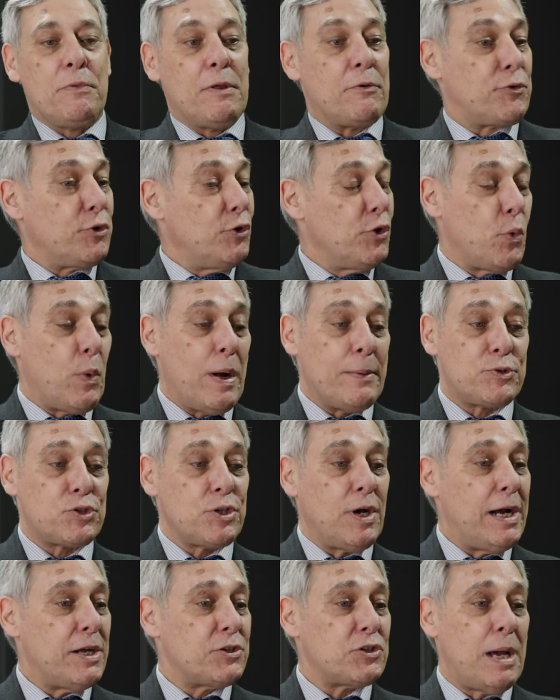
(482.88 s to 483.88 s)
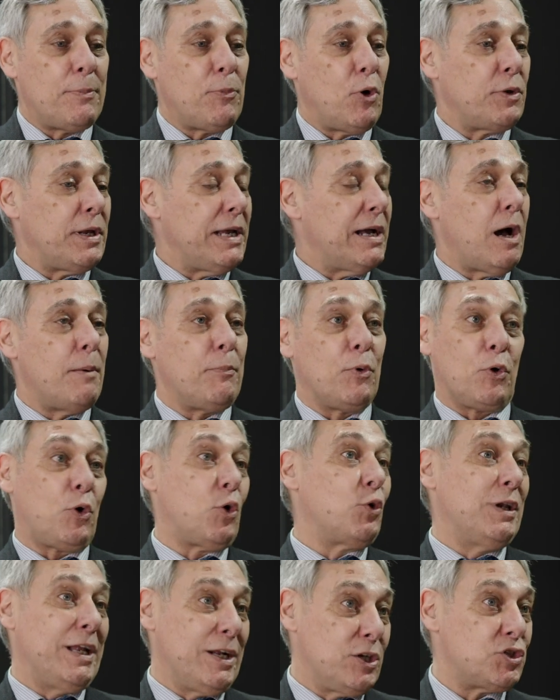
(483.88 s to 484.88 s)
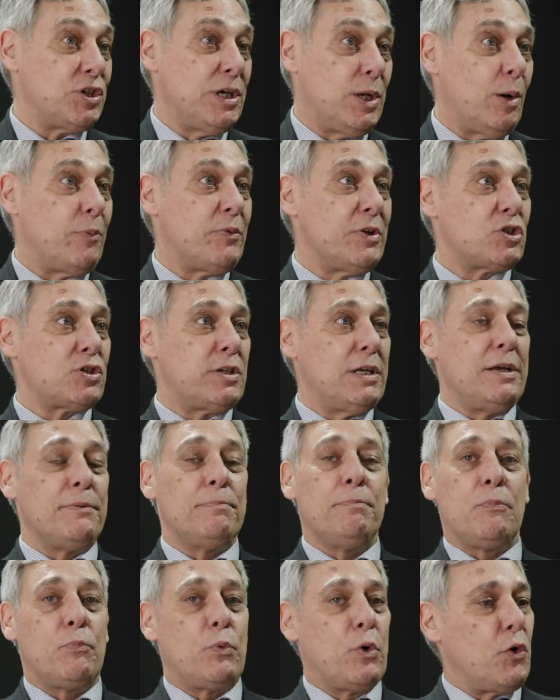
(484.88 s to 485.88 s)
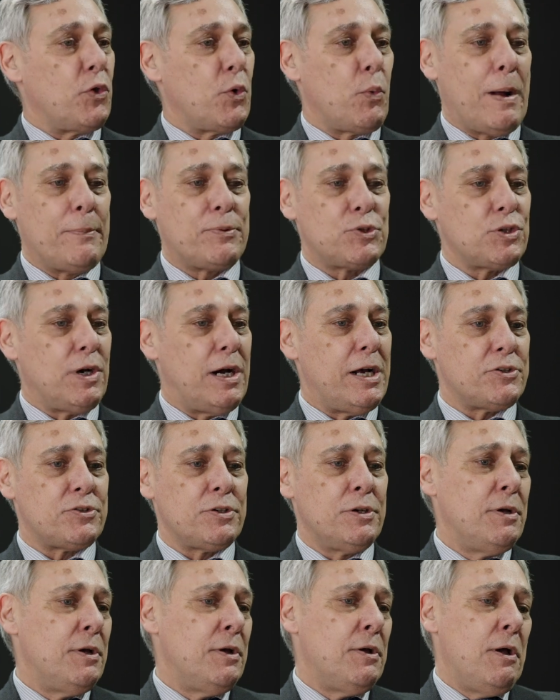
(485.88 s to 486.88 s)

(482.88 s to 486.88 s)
Through the website. I'm on LinkedIn. Obviously, we're on the website.